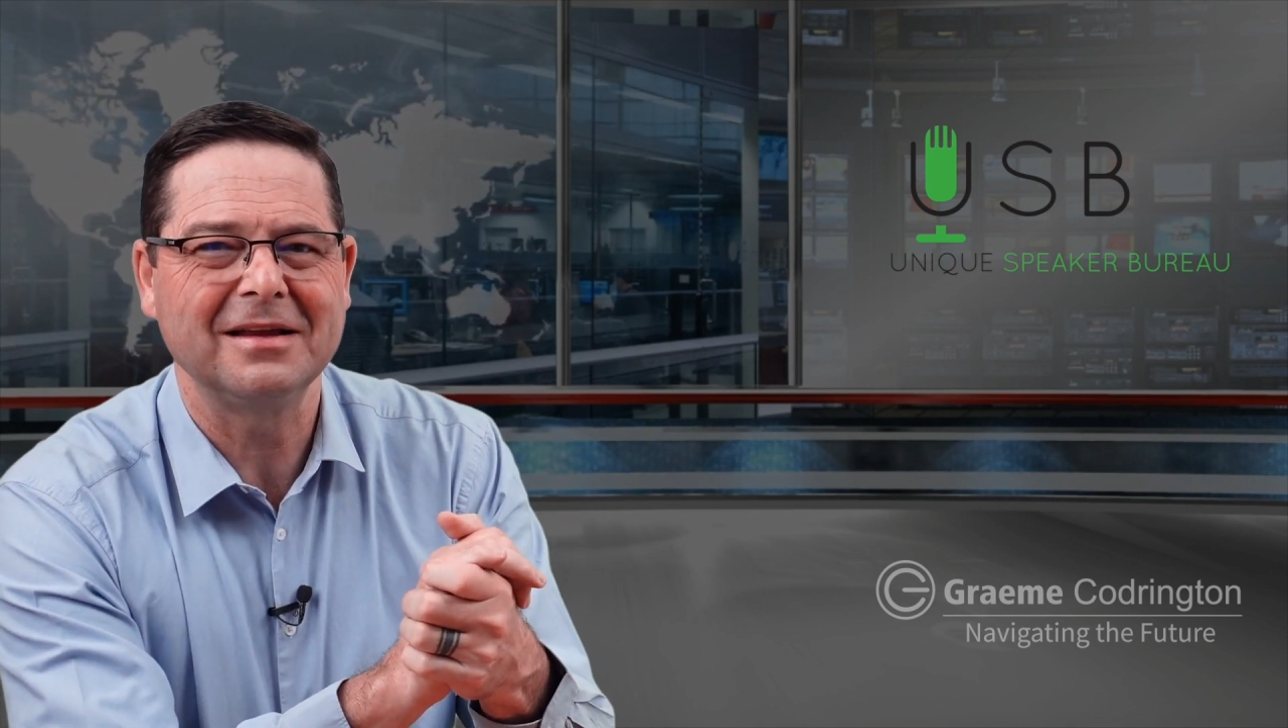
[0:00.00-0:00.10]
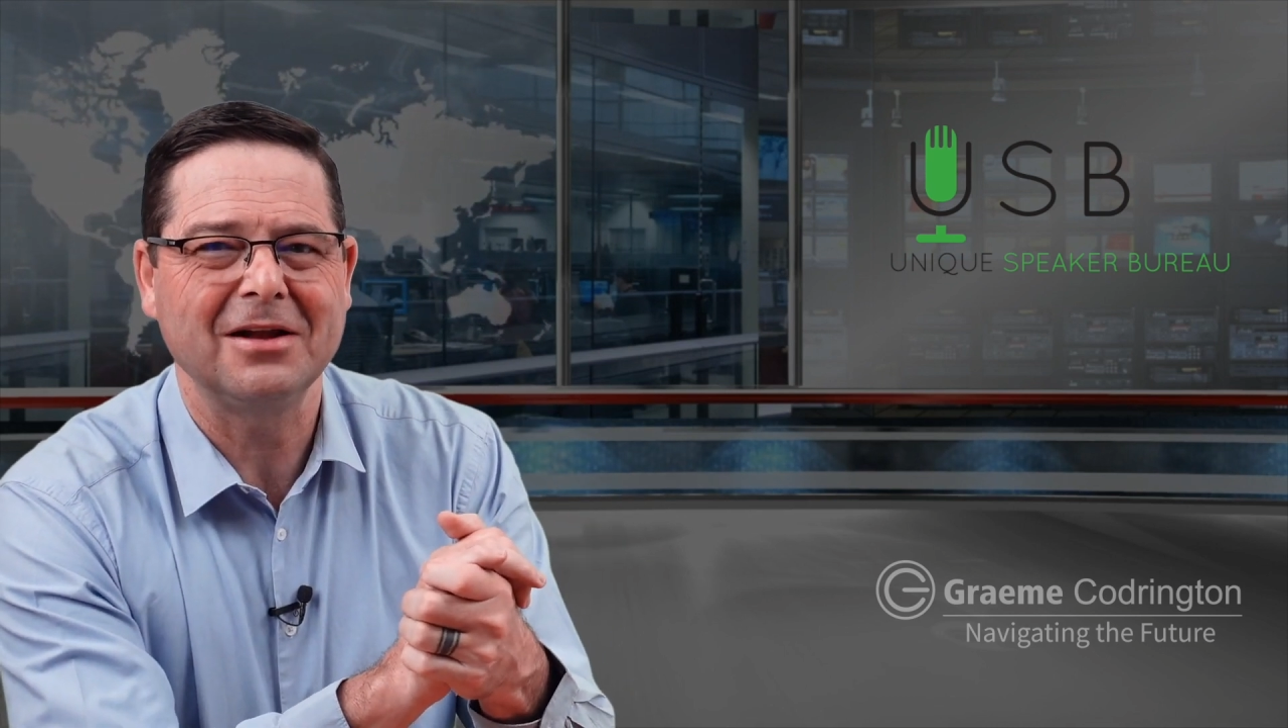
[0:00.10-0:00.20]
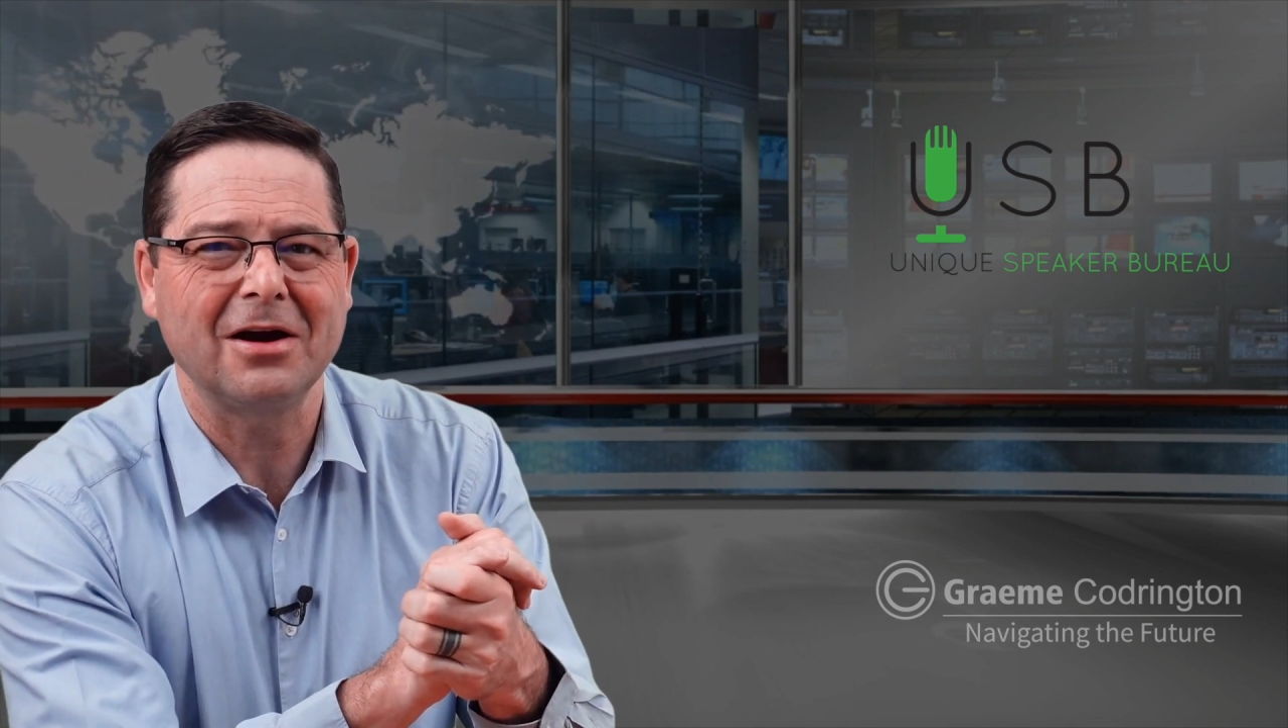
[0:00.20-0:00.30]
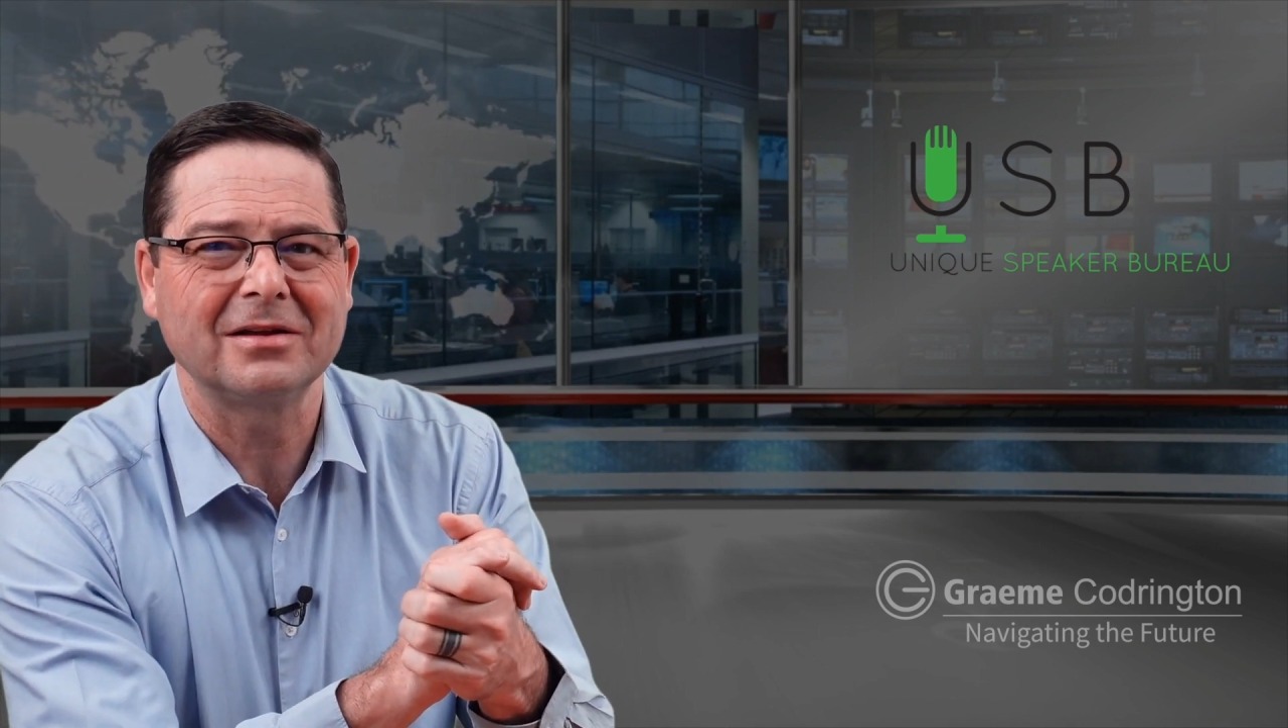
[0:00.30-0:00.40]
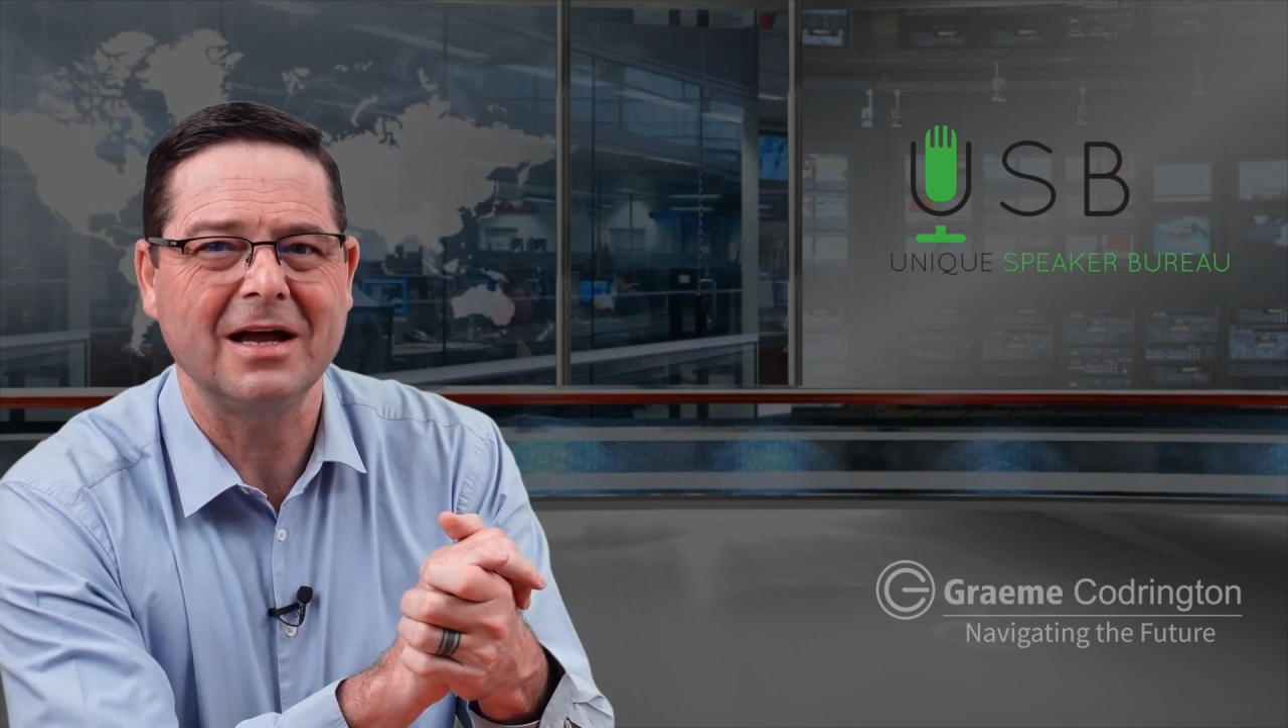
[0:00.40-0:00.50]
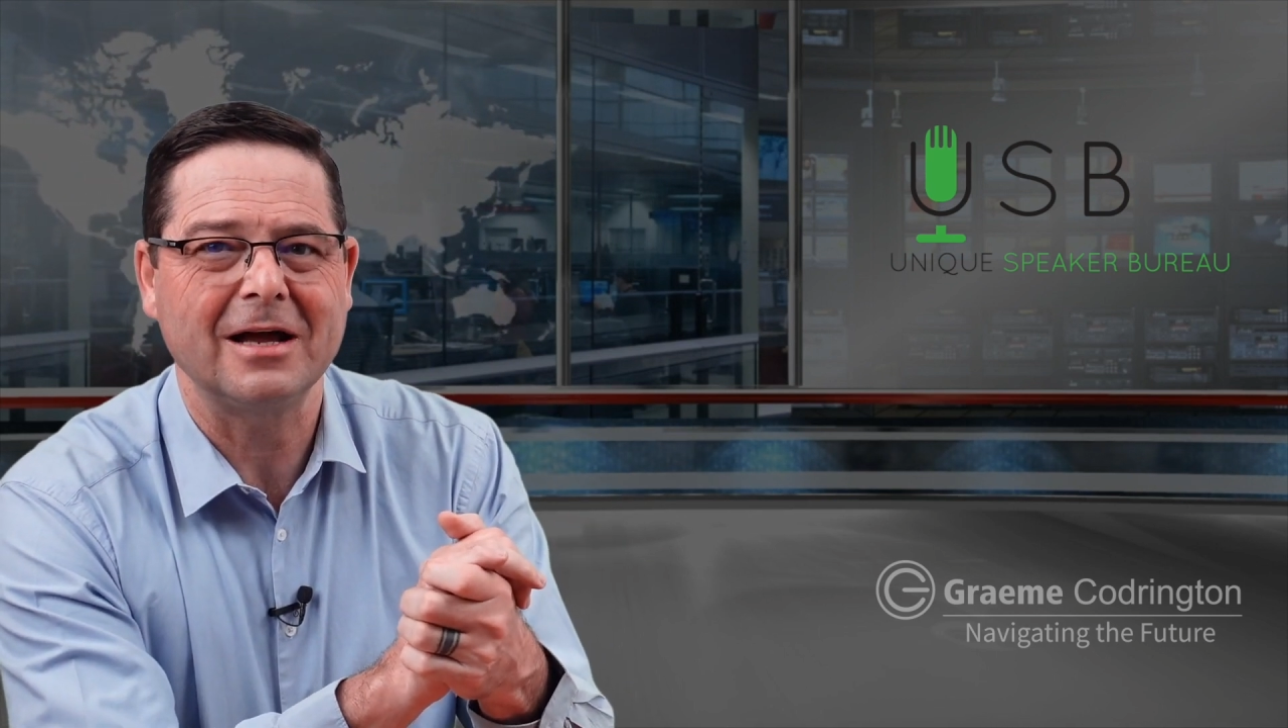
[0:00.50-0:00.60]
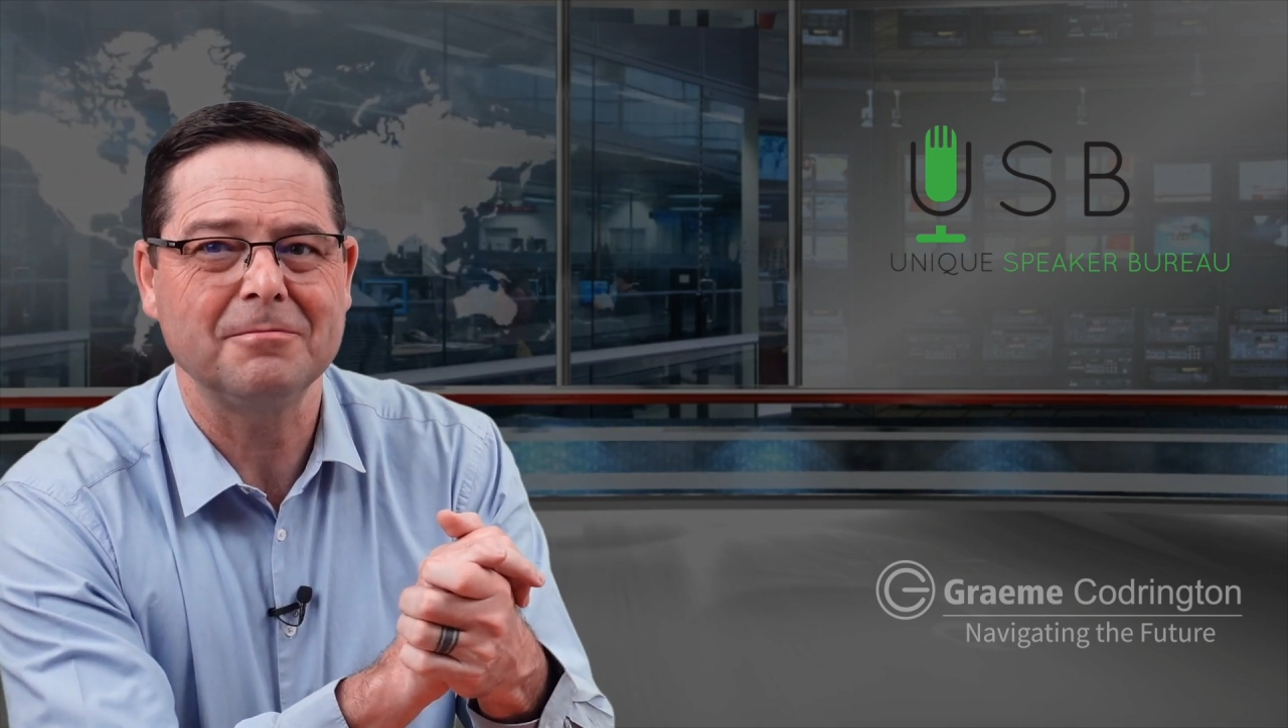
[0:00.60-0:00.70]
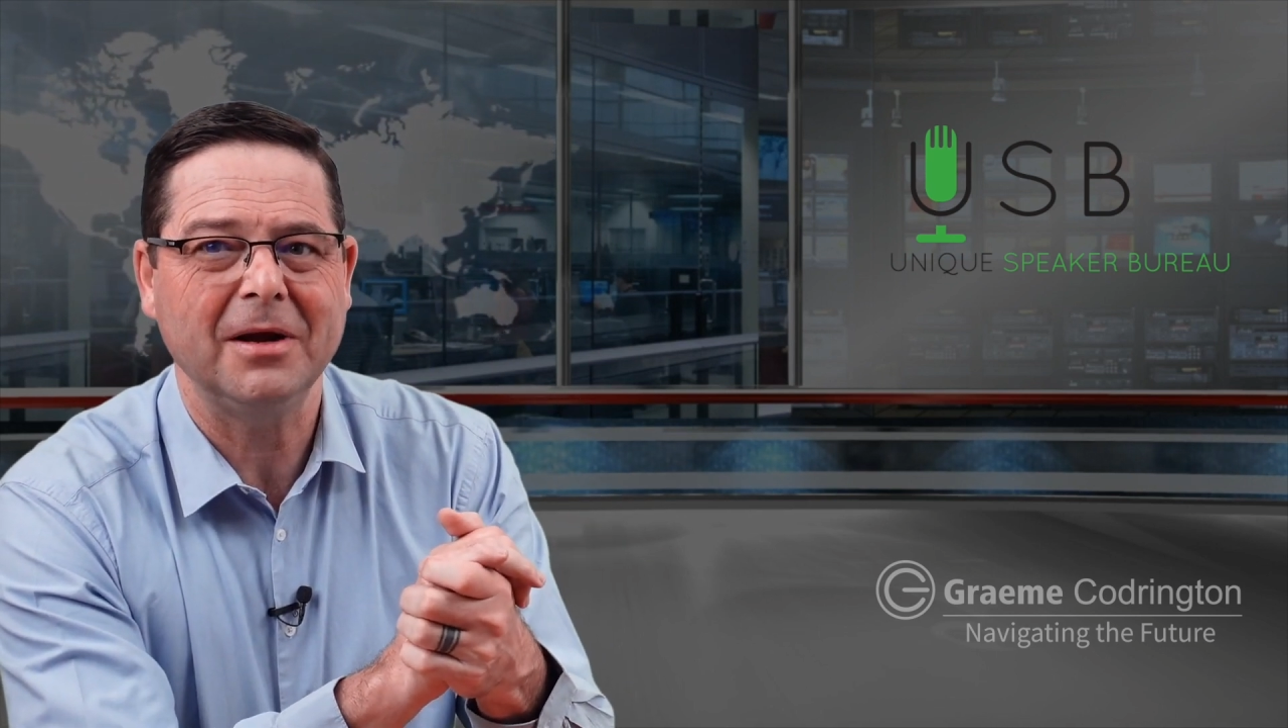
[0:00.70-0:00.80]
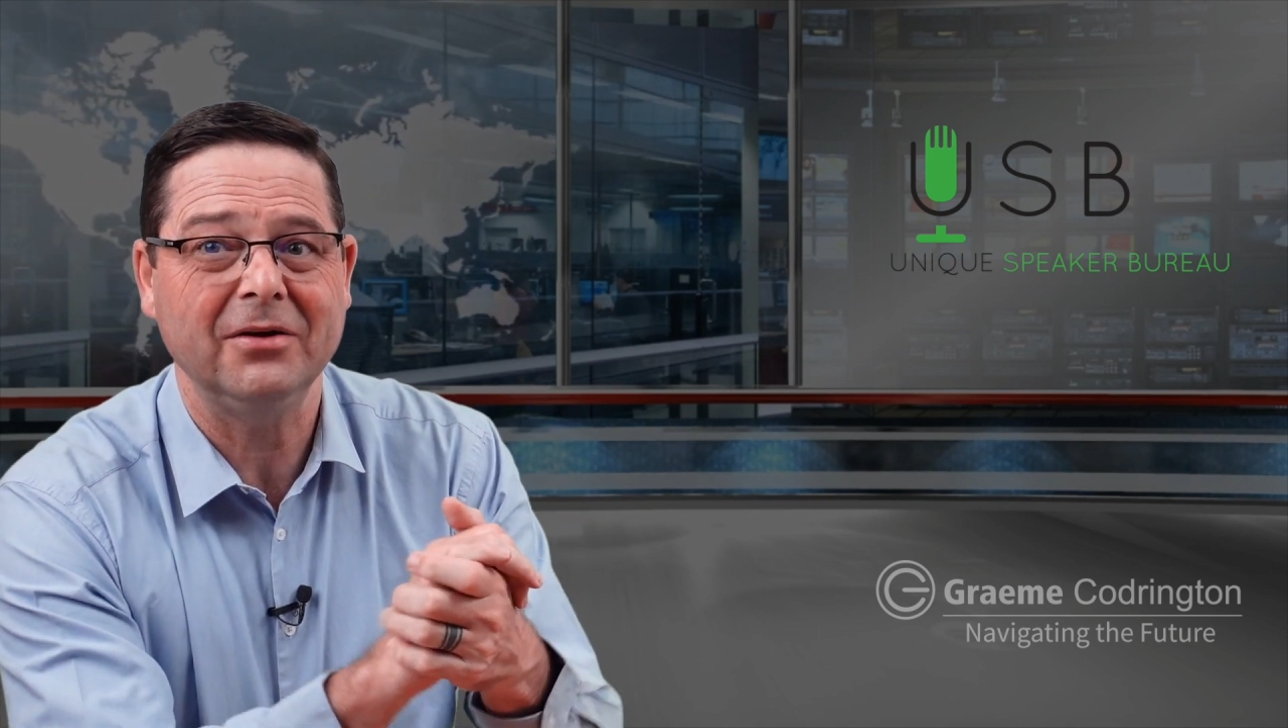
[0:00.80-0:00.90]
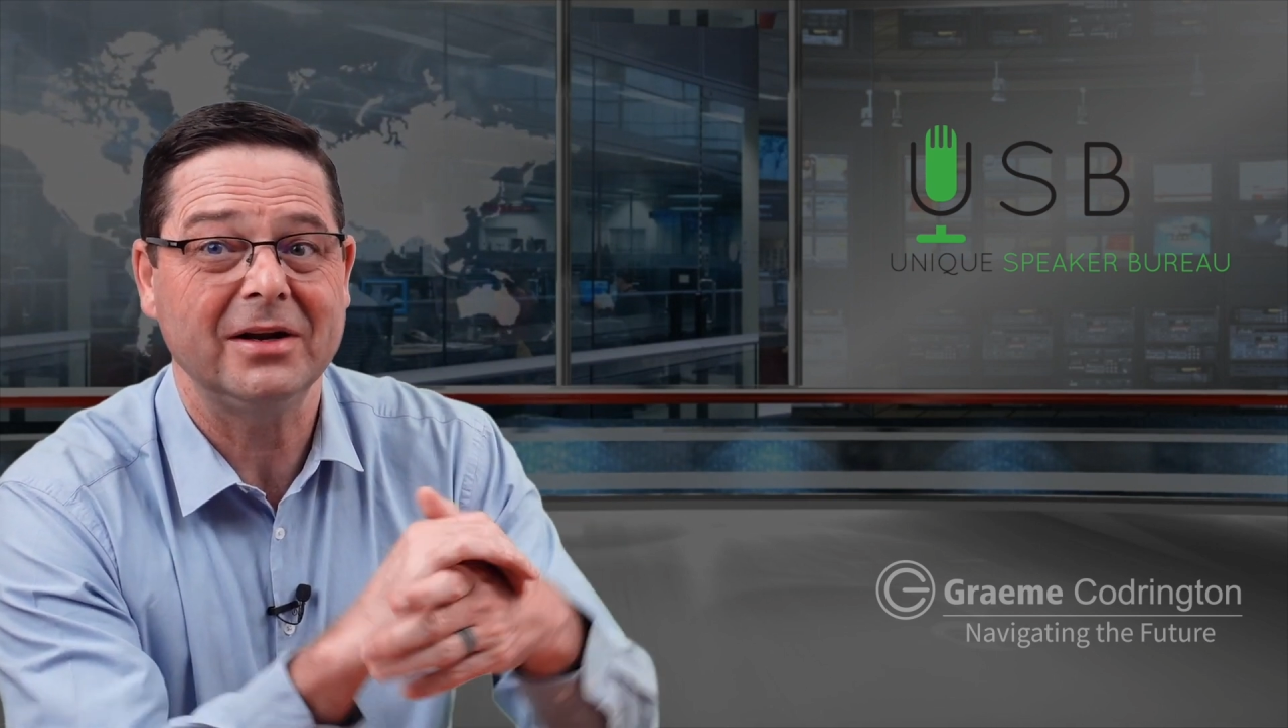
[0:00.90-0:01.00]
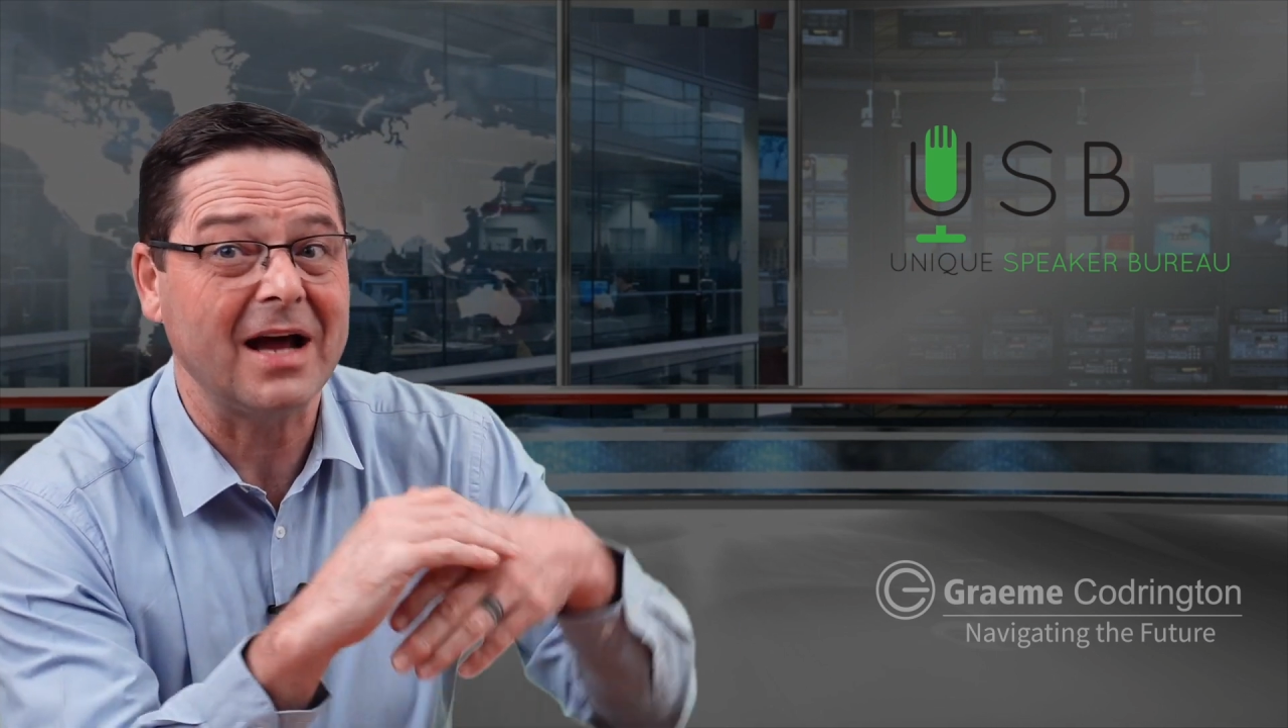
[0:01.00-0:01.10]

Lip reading: lockdown period.